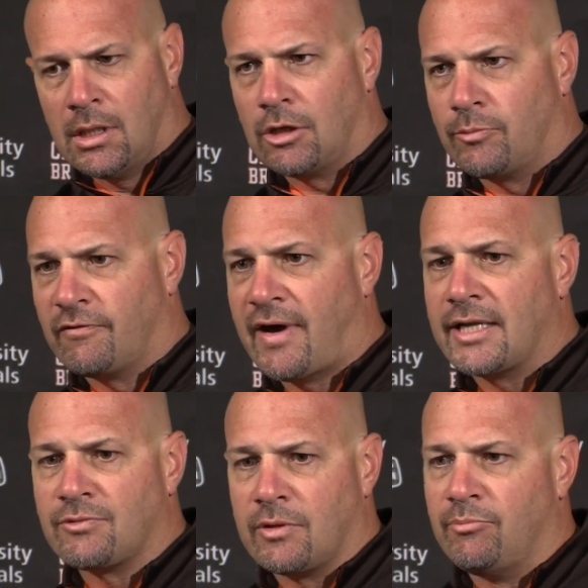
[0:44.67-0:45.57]
it'll
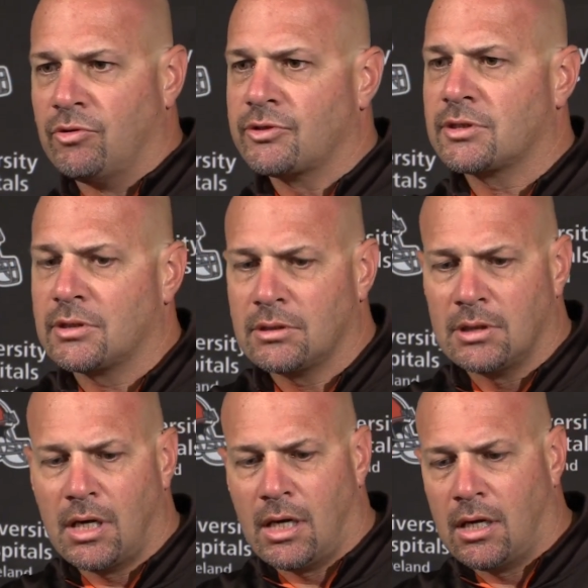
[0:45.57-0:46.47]
provide us with a boost
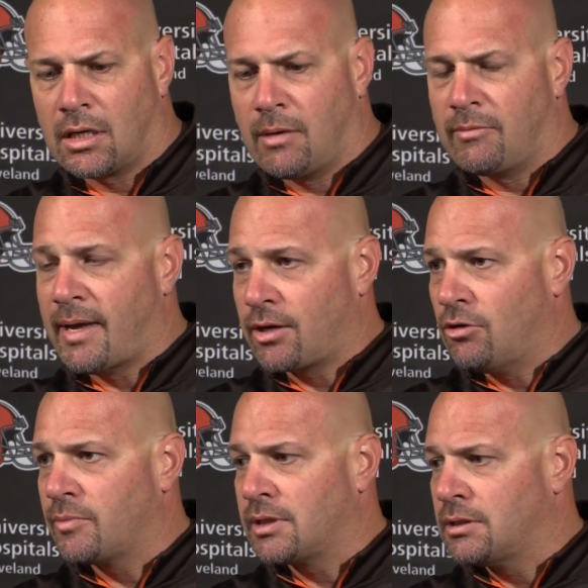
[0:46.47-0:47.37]
uh, coming back
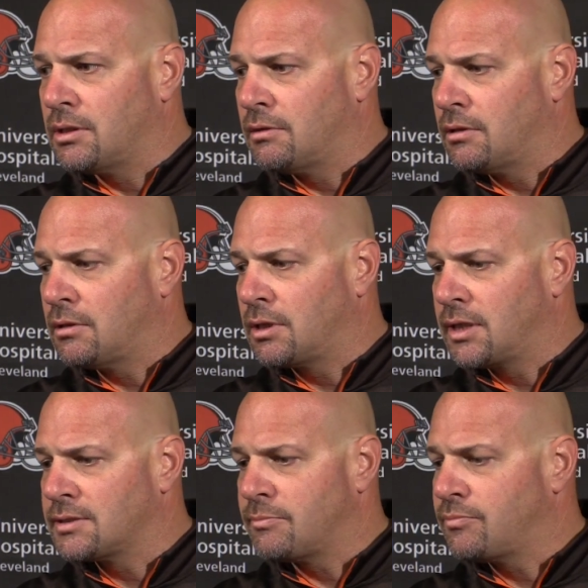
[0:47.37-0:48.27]
home uh,
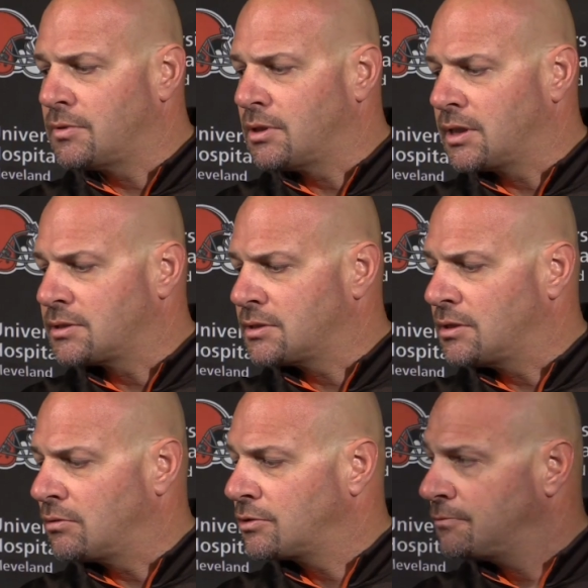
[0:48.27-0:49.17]
against, against the Steelers.